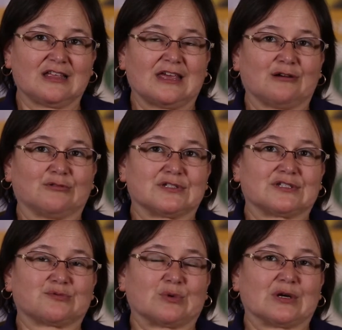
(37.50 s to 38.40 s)
That
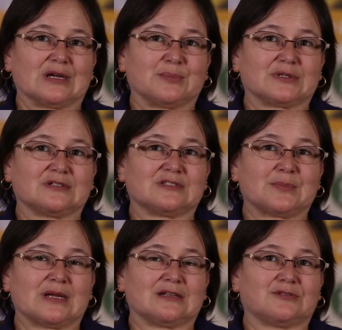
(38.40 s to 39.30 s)
was where I
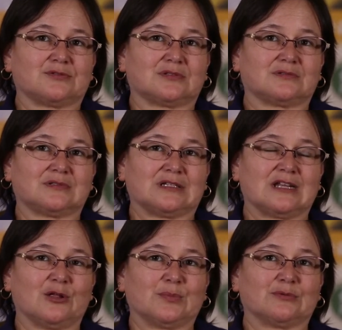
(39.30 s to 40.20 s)
participated in
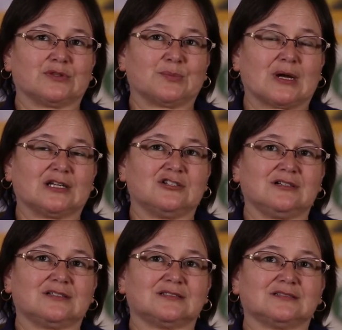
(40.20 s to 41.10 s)
helping with the
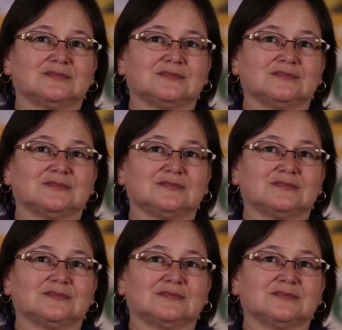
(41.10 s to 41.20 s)
project.